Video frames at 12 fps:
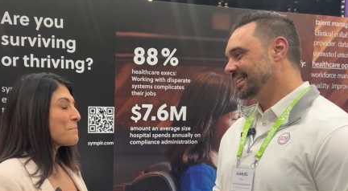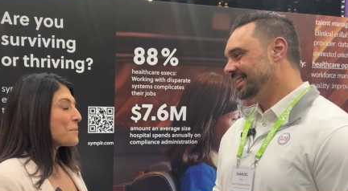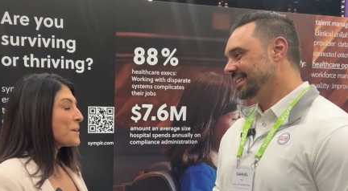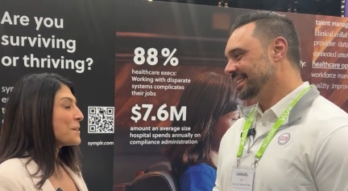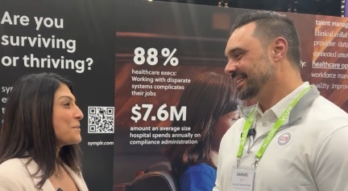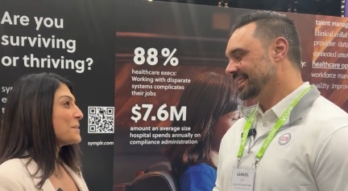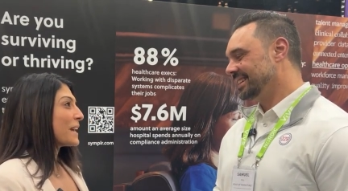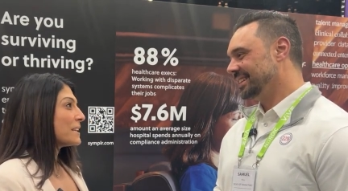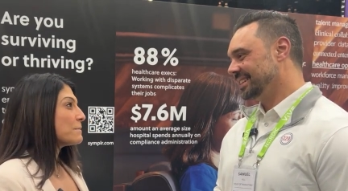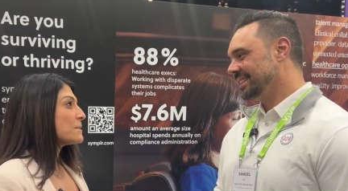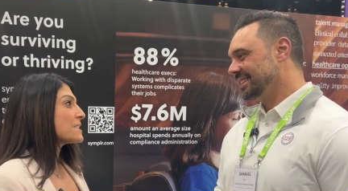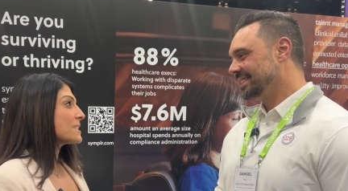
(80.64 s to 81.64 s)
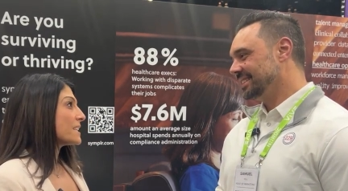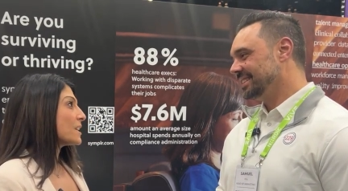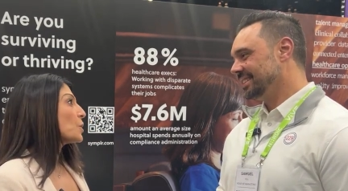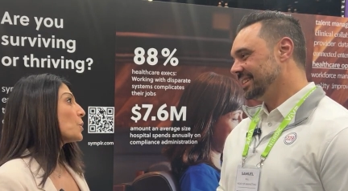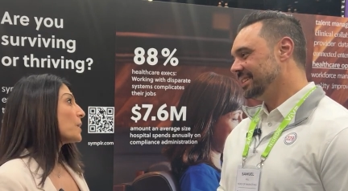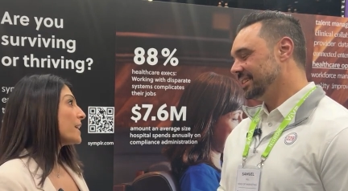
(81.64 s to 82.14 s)
Speaker 1: pretty unanimously
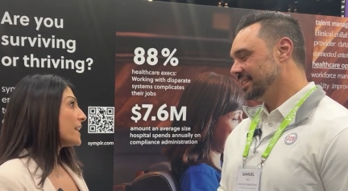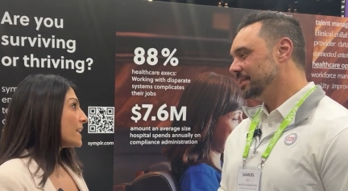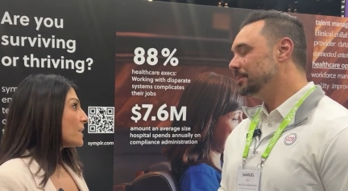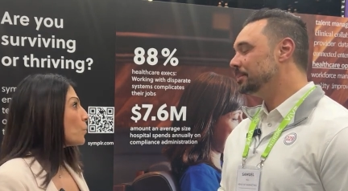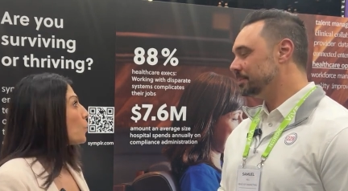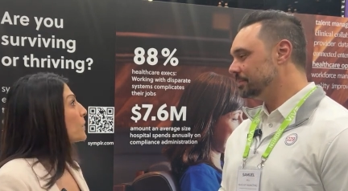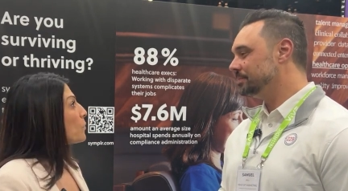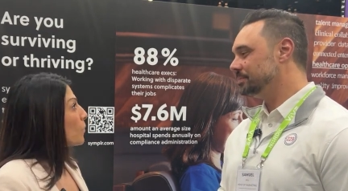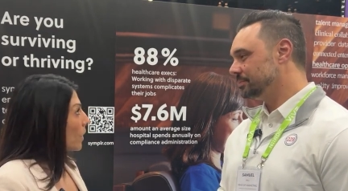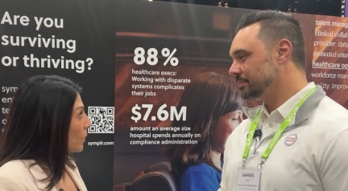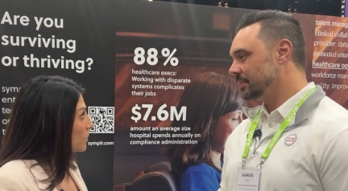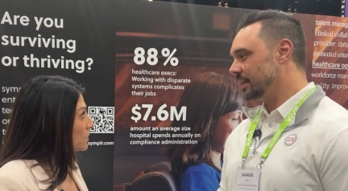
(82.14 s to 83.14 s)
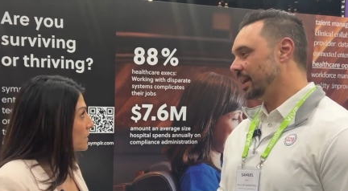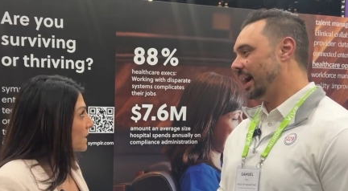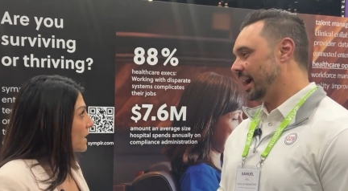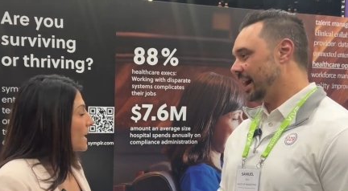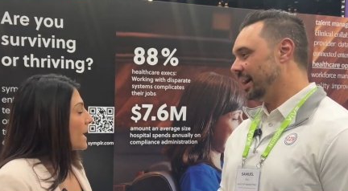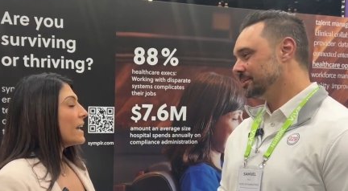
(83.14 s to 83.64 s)
agree we won't,
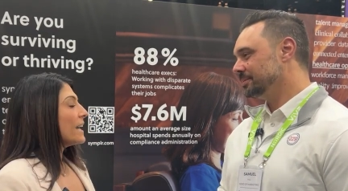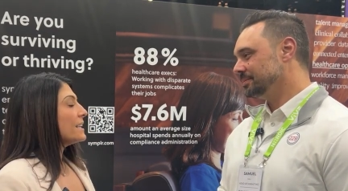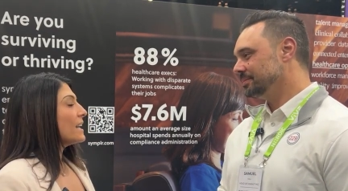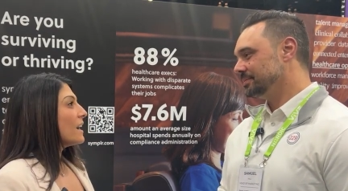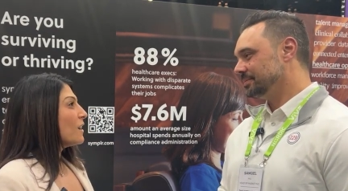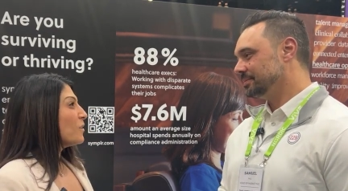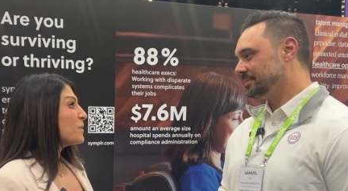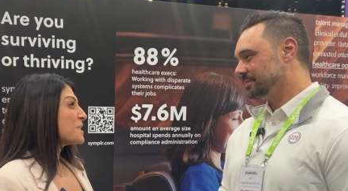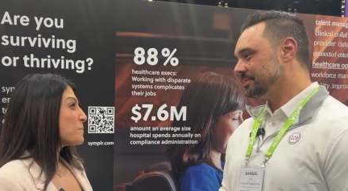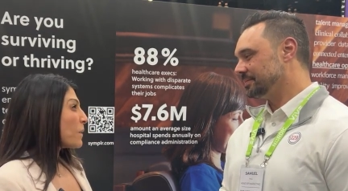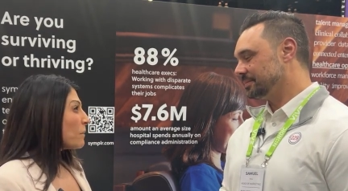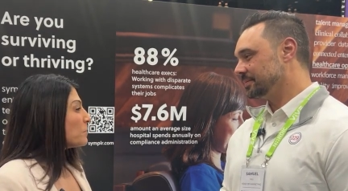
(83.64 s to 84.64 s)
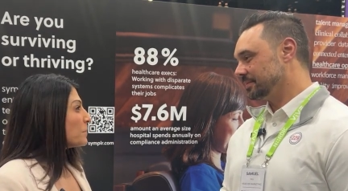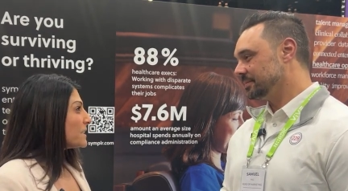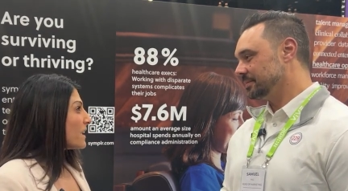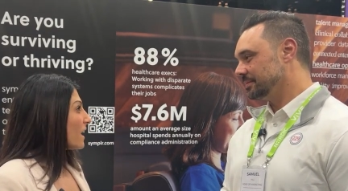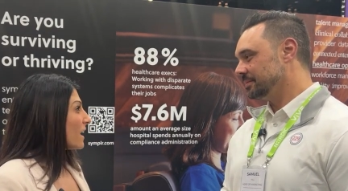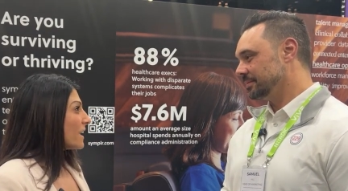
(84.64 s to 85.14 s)
yeah. and how it's probably
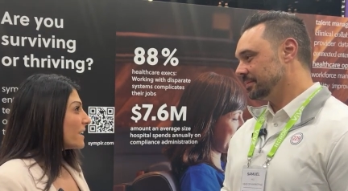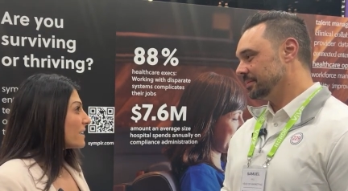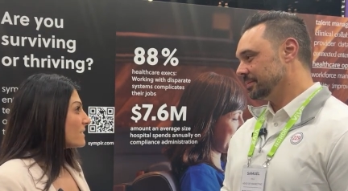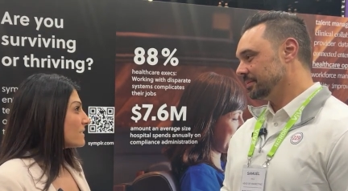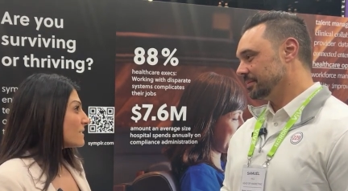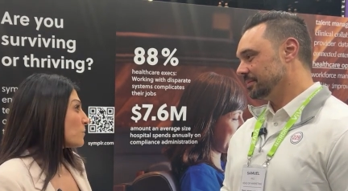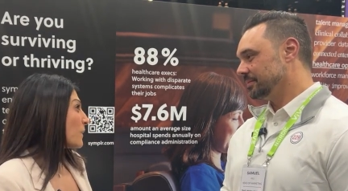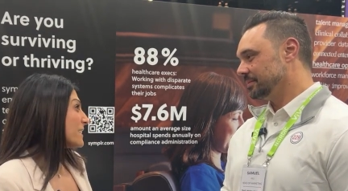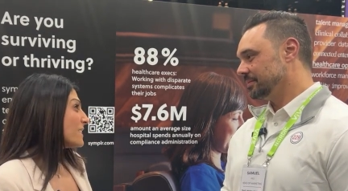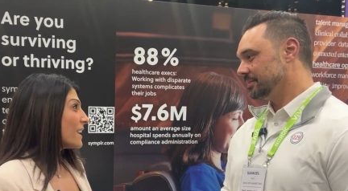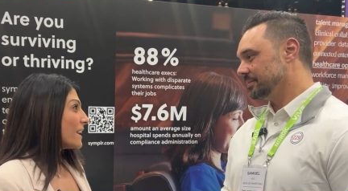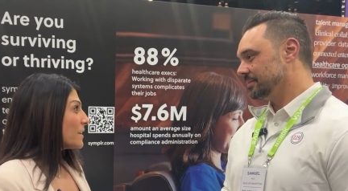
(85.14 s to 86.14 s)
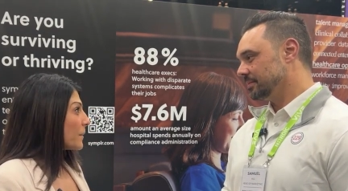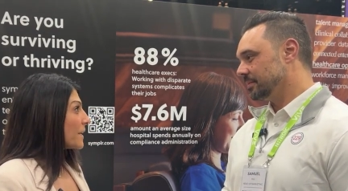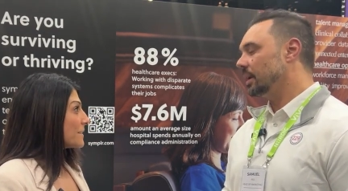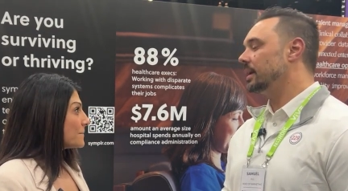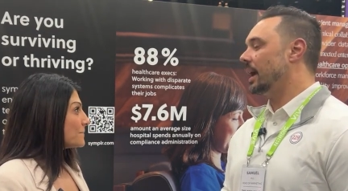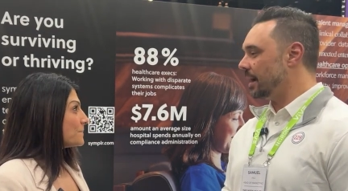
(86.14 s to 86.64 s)
not the right thing
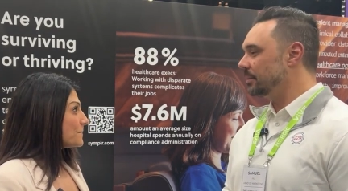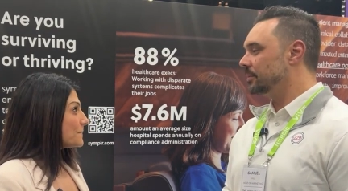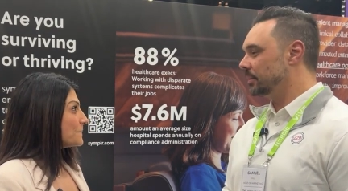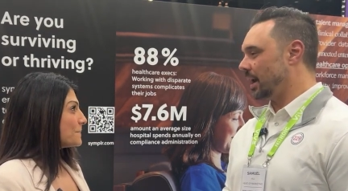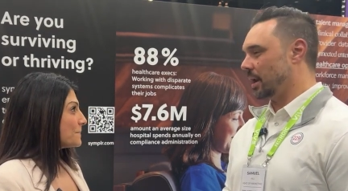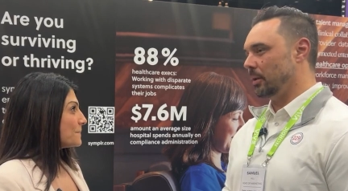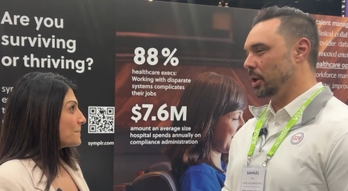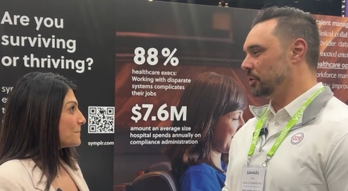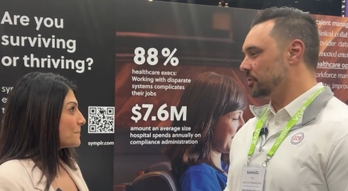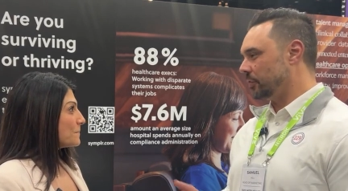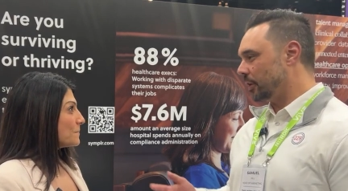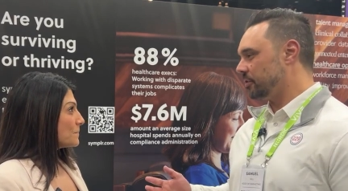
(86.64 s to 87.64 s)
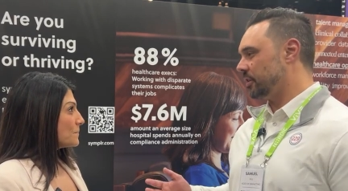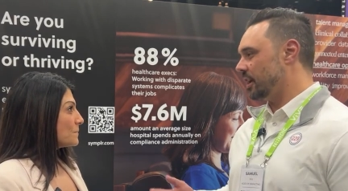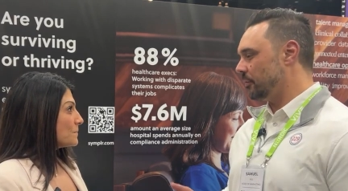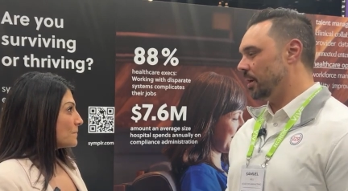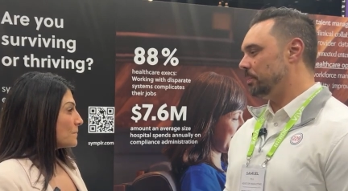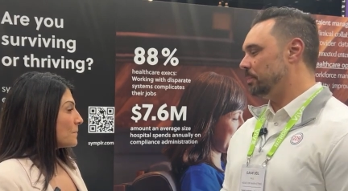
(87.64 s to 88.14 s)
anyway.
Speaker 2: Yeah, got a little diversity
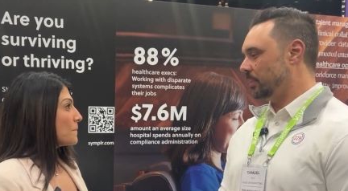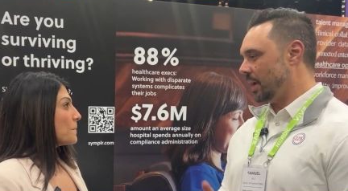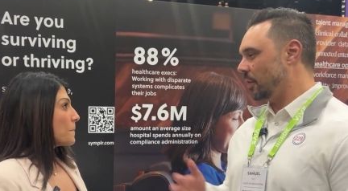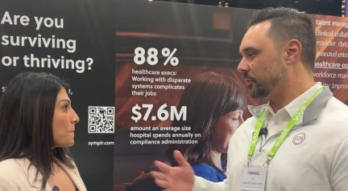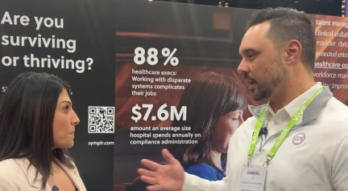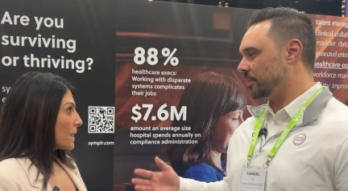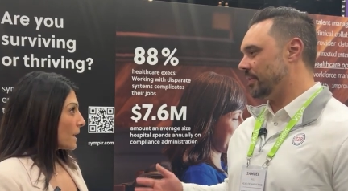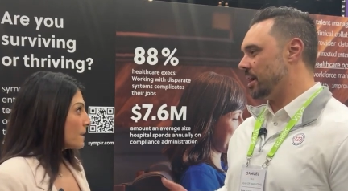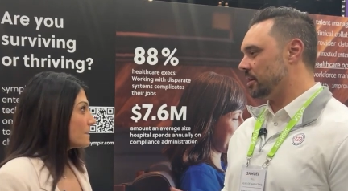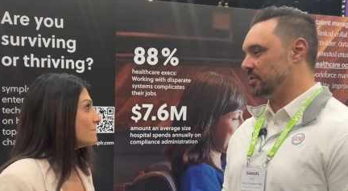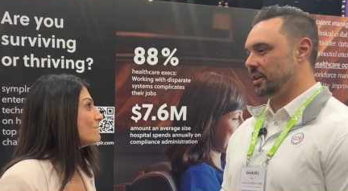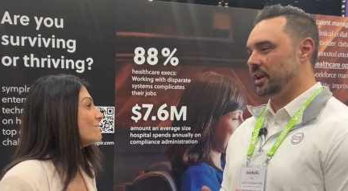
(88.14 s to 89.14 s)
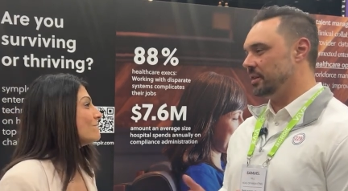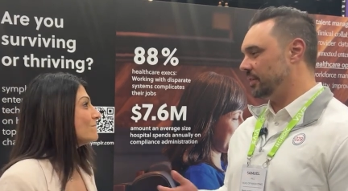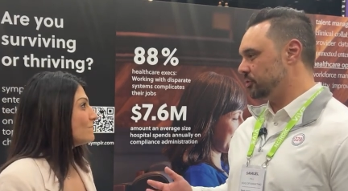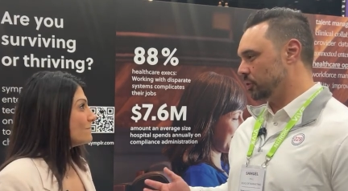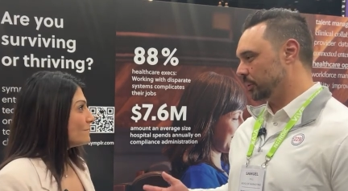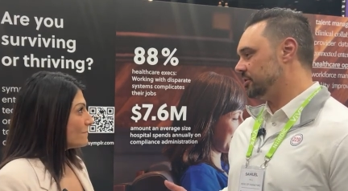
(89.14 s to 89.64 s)
of what healthcare providers in
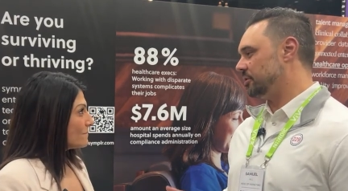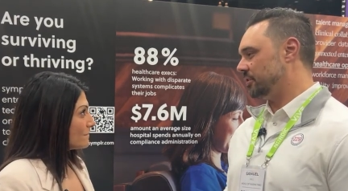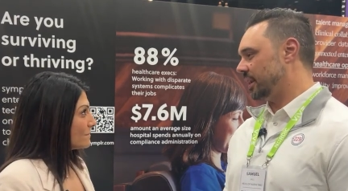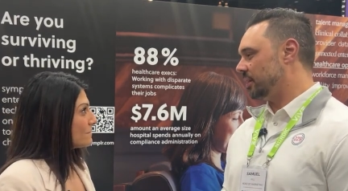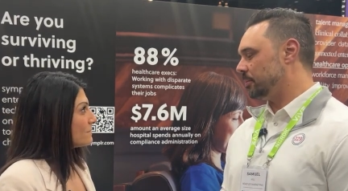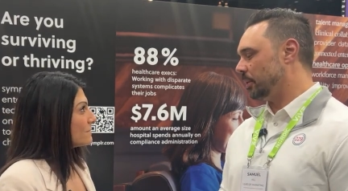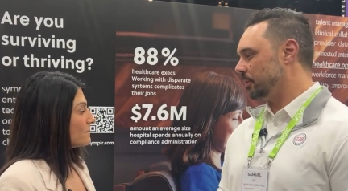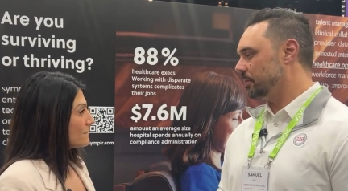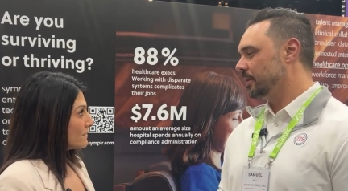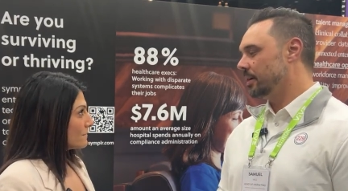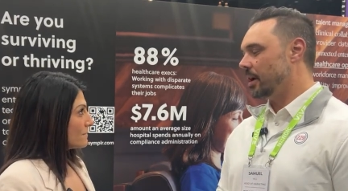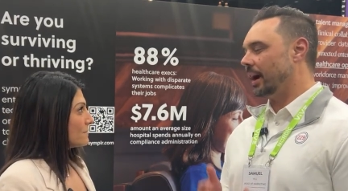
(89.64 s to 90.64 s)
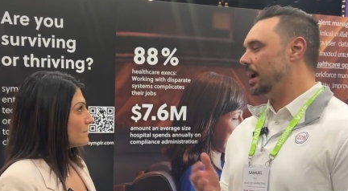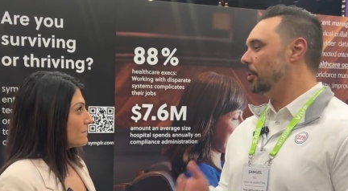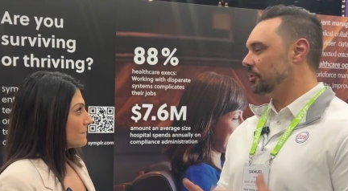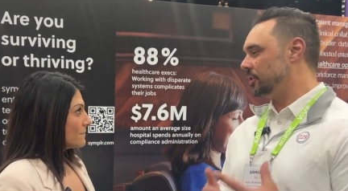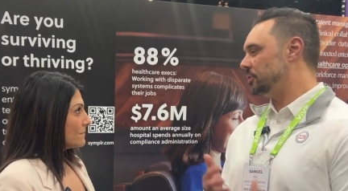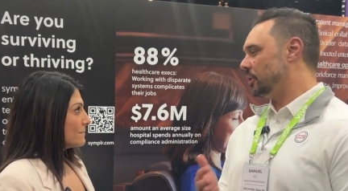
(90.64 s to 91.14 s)
individual regions are able, are
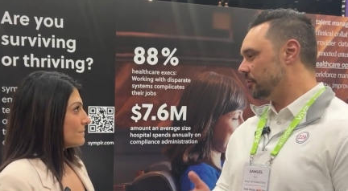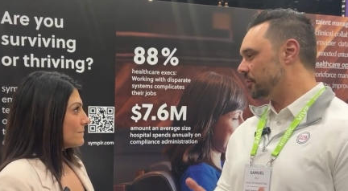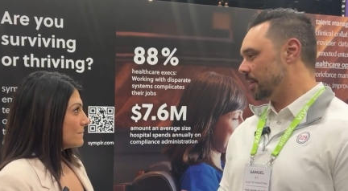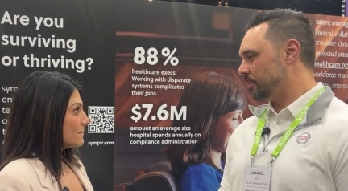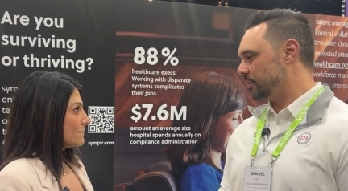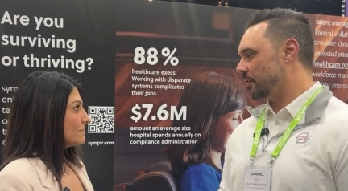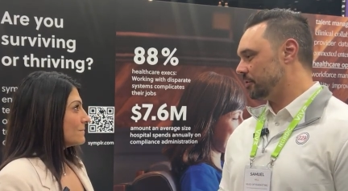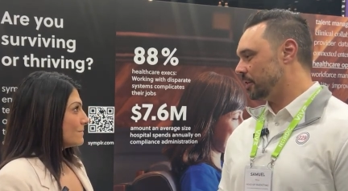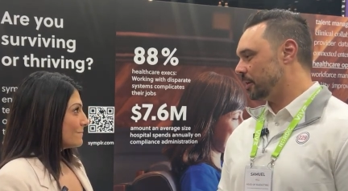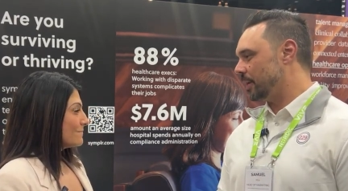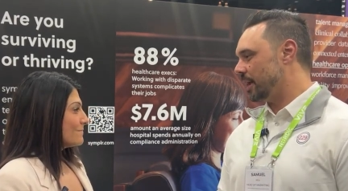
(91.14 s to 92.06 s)
able to do for themselves and their